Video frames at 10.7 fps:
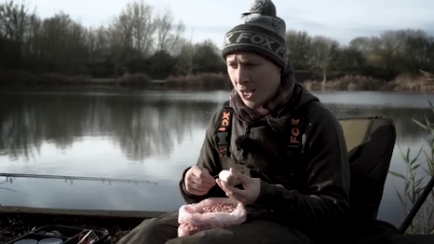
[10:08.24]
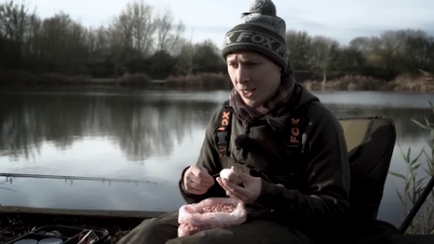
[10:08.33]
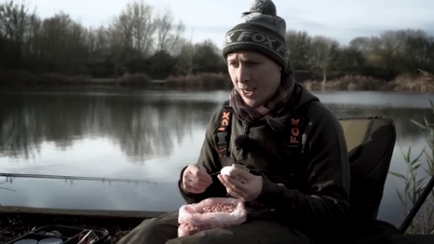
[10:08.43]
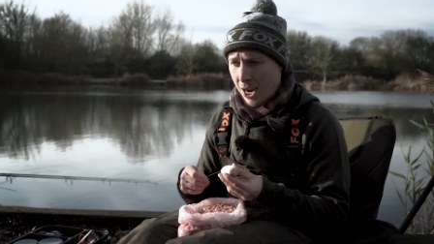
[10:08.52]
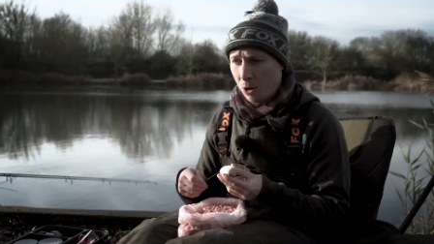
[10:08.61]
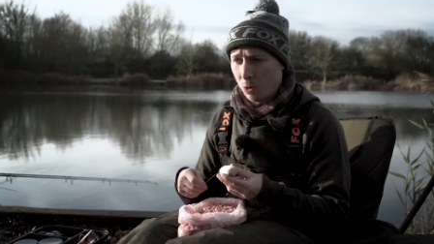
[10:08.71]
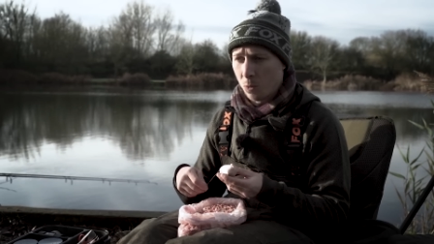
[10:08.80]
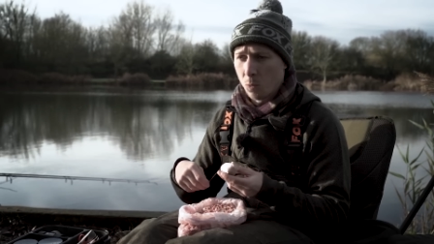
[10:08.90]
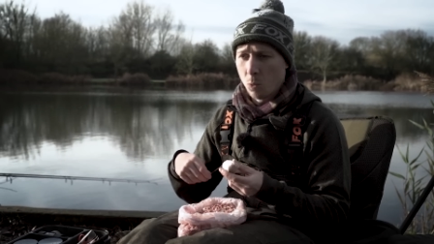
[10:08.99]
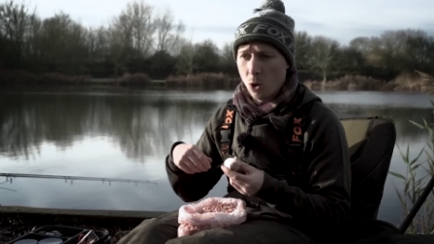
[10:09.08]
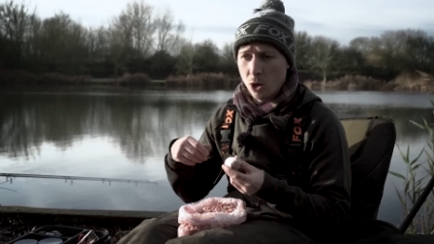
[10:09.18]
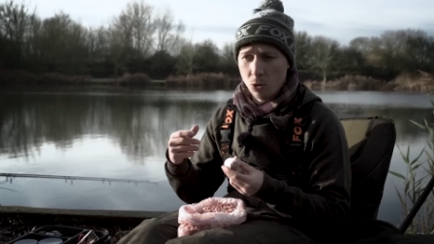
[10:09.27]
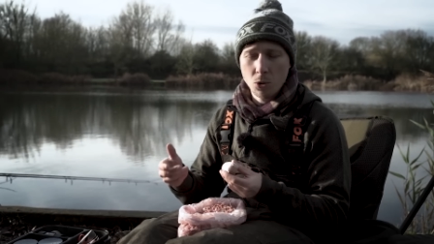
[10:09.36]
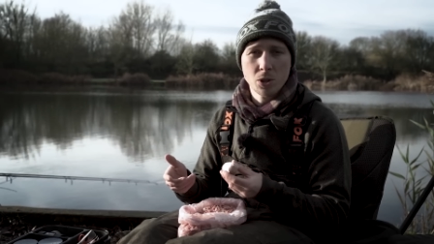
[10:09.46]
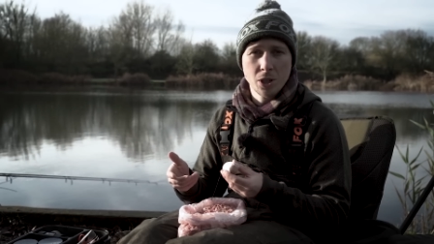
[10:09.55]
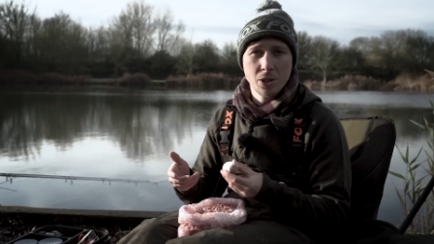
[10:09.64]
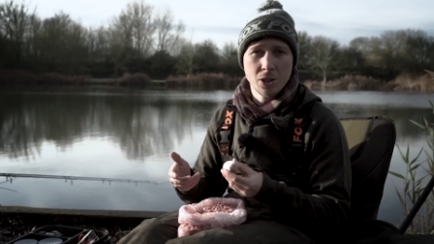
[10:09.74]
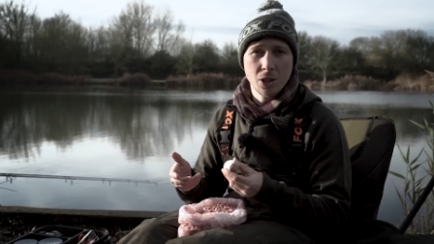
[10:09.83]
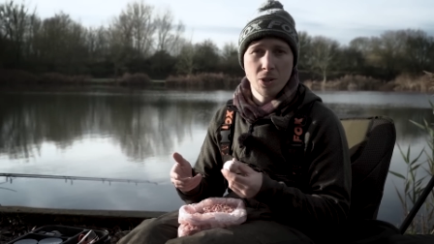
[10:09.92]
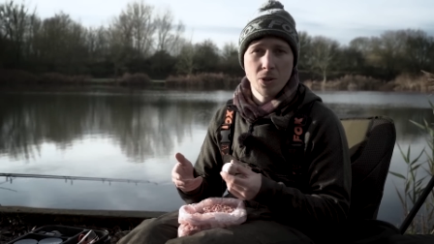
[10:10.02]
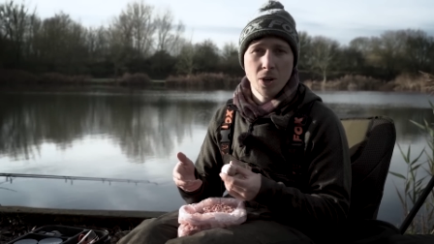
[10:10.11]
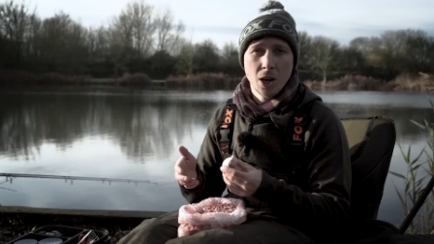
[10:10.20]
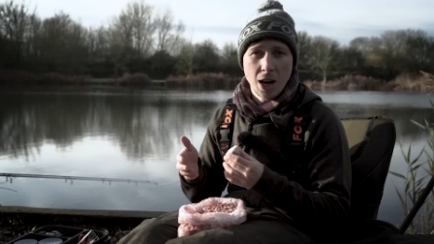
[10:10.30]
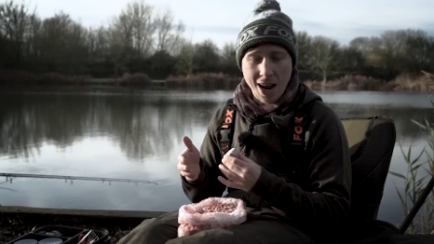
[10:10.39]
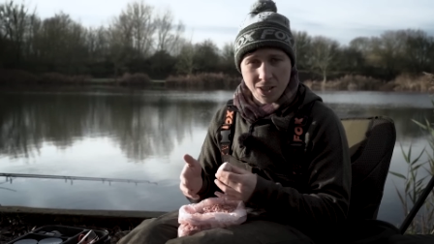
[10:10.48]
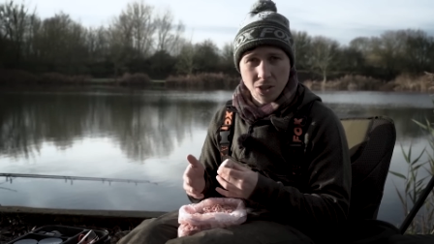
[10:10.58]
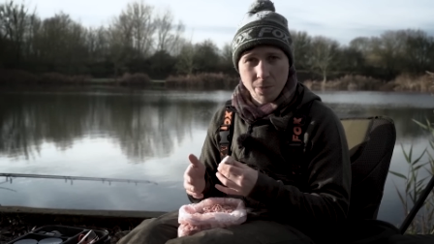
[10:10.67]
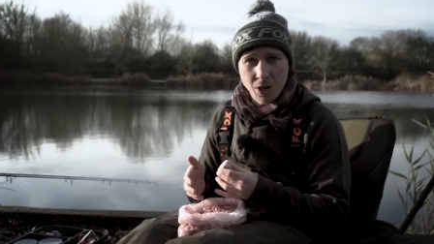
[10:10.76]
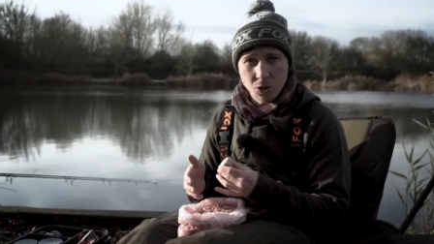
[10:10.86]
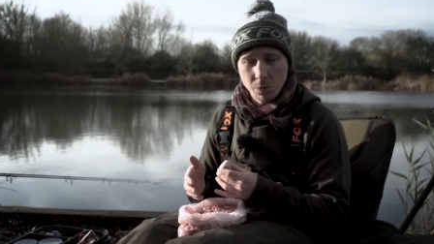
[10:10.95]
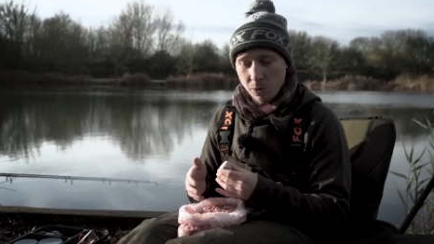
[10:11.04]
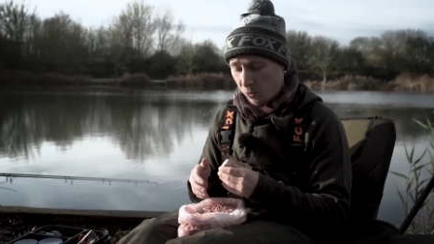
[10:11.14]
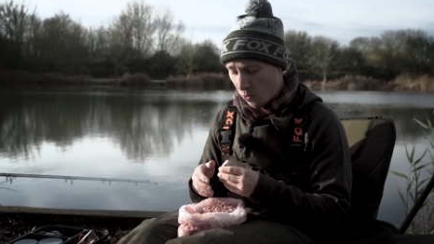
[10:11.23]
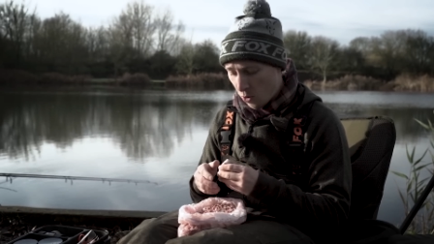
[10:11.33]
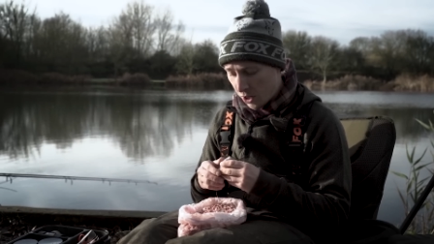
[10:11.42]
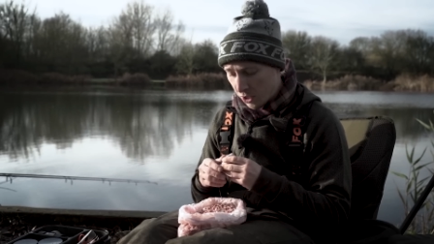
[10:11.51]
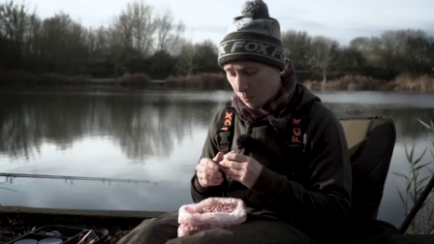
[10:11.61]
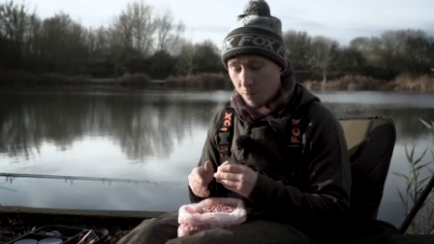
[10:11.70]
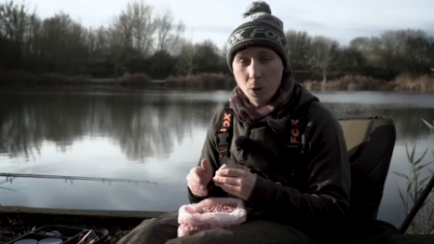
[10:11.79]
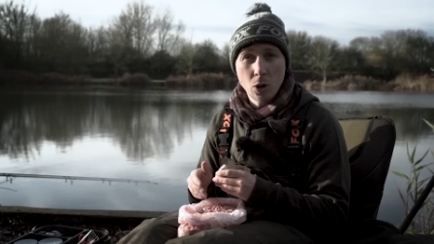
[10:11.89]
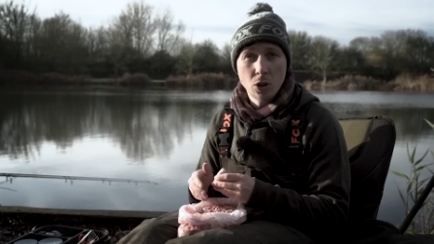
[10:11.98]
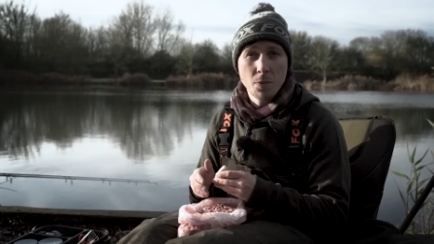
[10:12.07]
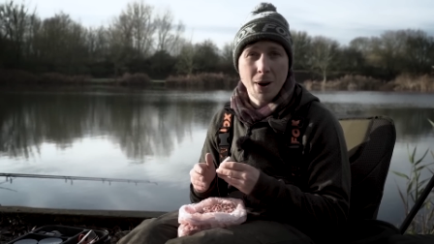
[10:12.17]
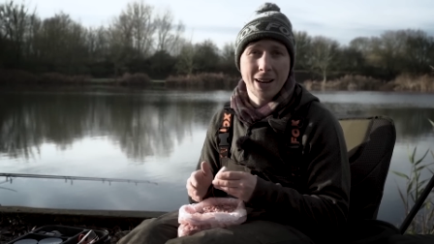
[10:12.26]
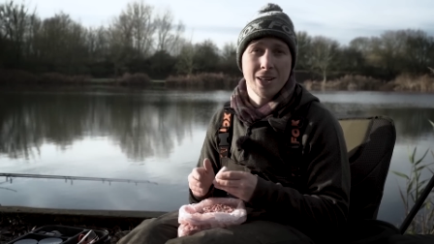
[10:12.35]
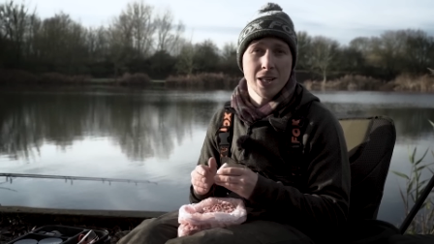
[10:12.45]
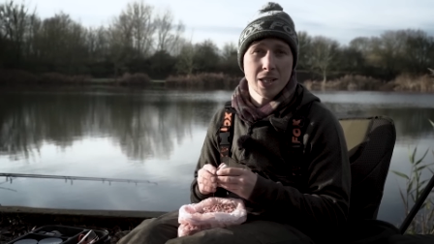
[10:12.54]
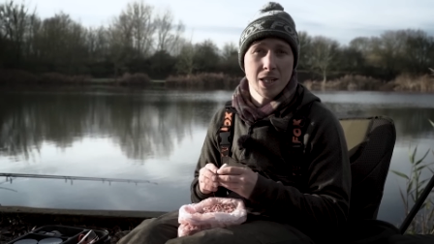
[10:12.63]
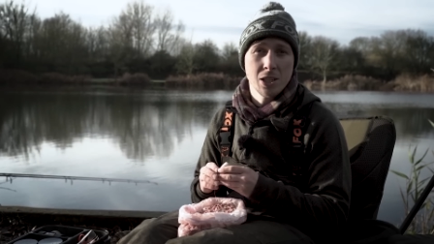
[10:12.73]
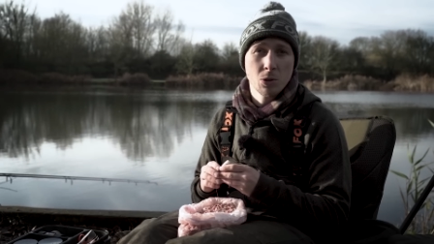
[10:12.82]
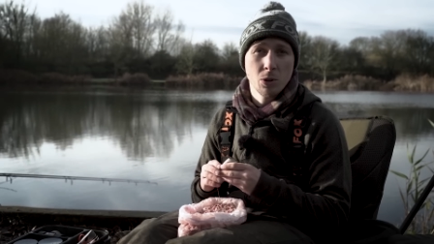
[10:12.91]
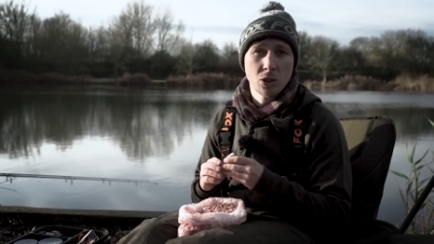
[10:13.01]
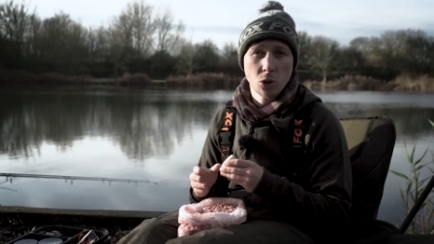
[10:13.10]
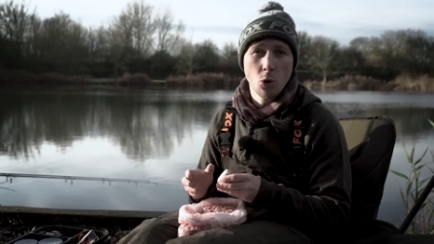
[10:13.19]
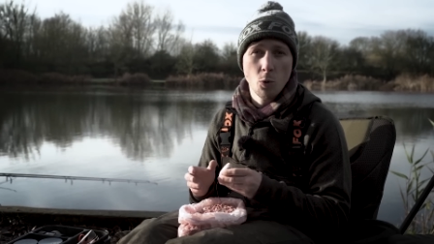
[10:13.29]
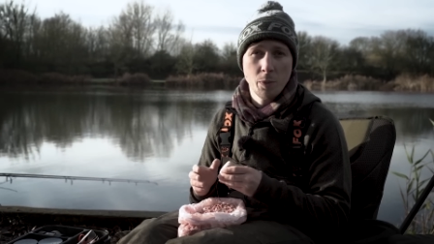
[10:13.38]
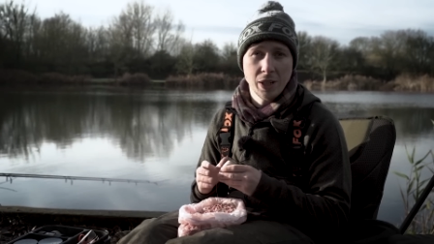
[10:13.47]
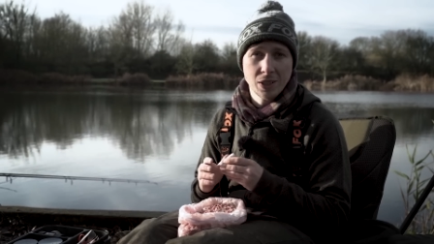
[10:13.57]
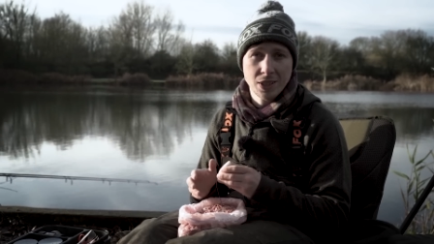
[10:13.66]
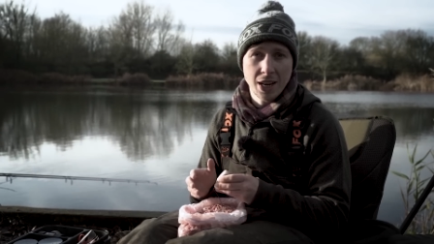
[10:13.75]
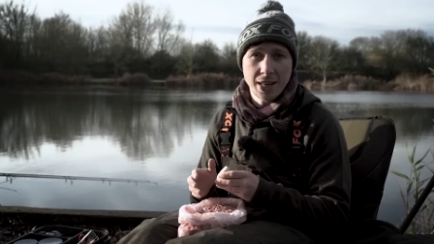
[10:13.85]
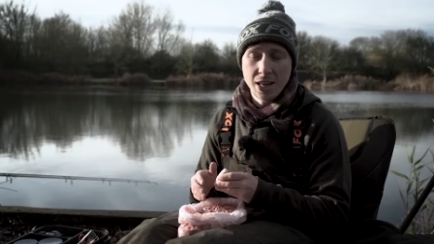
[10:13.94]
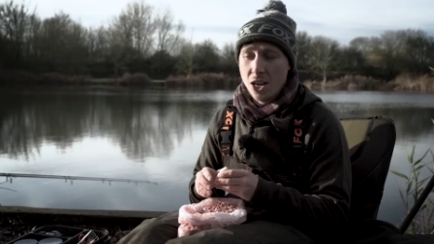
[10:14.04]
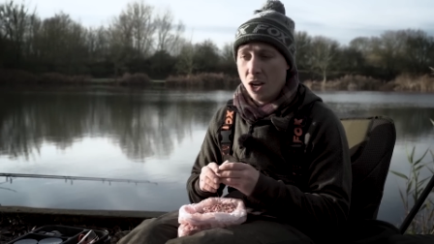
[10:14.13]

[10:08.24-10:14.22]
Now, what I also do, as I mentioned before, is I put the maggots into a torpid state.